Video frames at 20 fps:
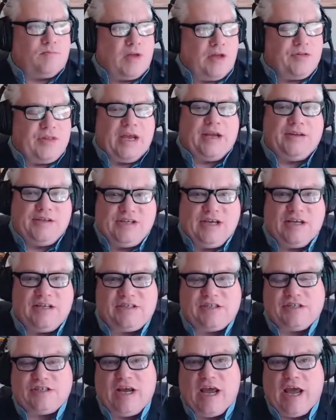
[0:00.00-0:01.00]
they
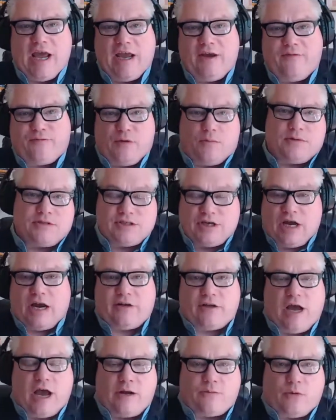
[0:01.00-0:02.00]
did say from a
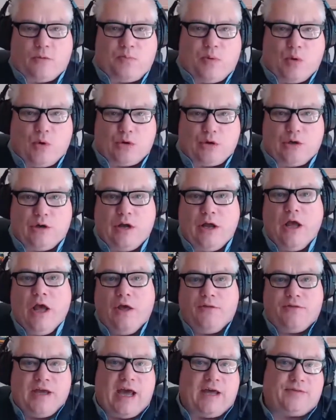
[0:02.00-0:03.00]
sideline reporter
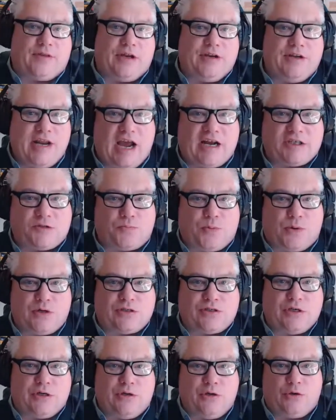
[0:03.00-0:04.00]
that the next
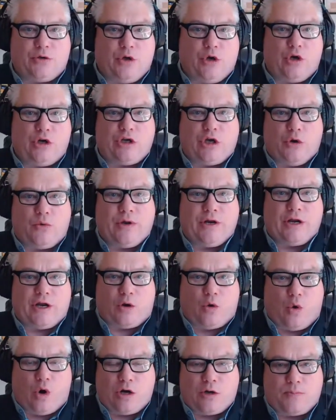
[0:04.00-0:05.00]
person who could go in at
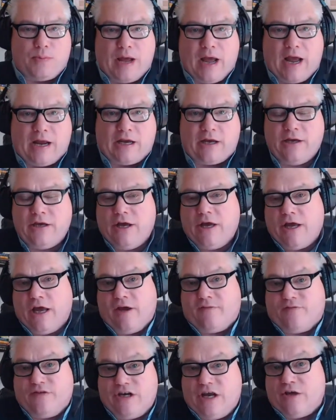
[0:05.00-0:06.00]
quarterback,
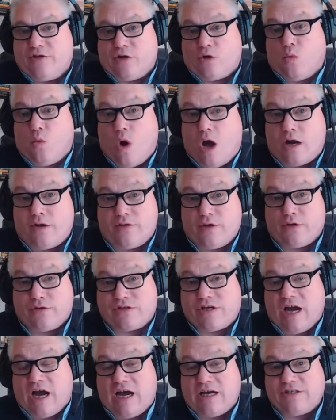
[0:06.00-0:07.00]
if neither one of
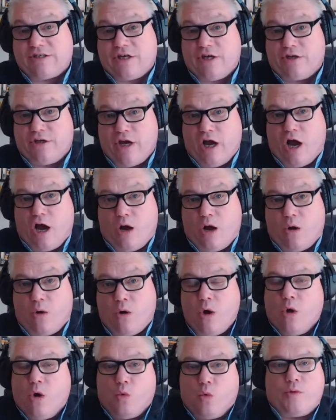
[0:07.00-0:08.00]
those guys could go,
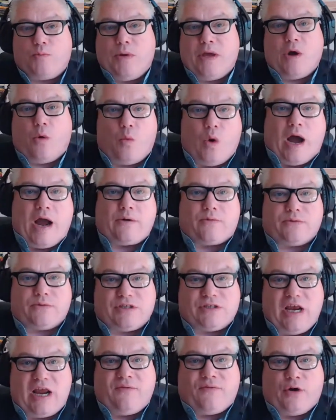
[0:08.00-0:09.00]
would be a wide
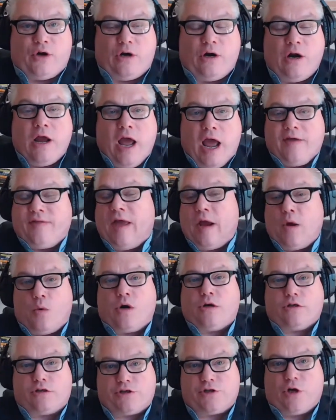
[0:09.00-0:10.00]
receiver, and they
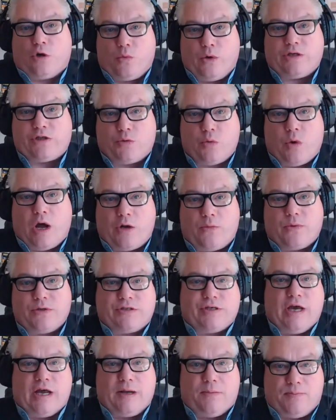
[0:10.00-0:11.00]
weren't sure which one it
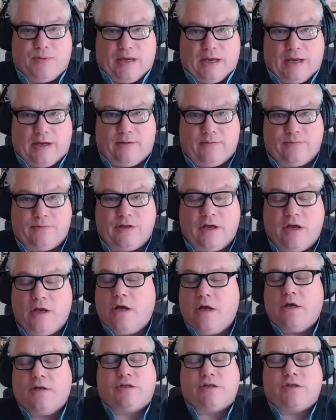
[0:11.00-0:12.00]
was going to be.
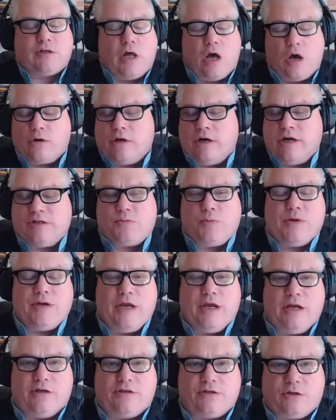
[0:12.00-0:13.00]
Sloter has been
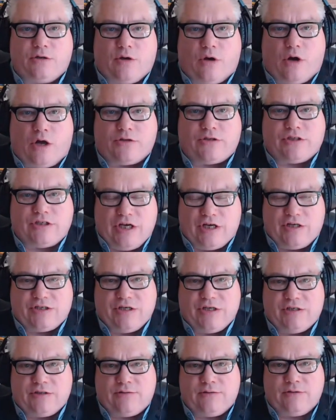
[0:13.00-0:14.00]
injured all
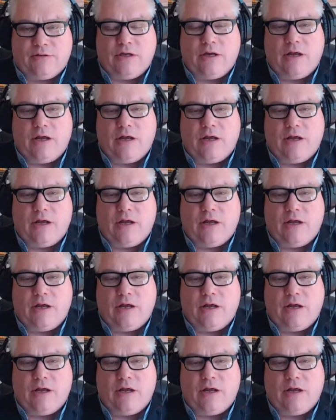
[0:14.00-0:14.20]
season,